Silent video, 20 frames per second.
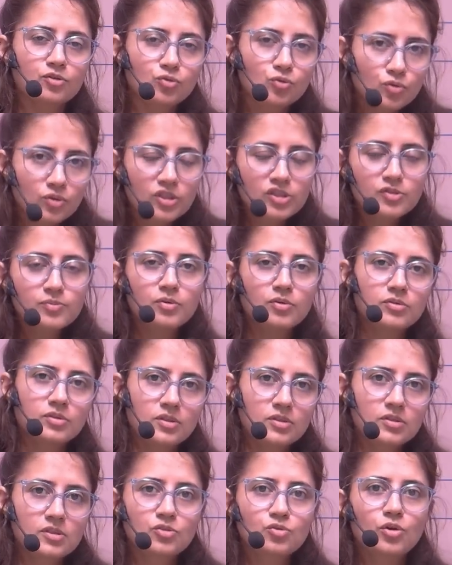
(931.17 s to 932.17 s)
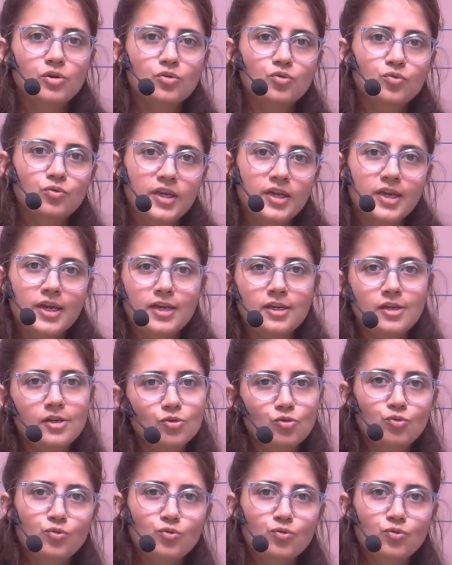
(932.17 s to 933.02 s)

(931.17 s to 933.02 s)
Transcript: So this process is going to take 18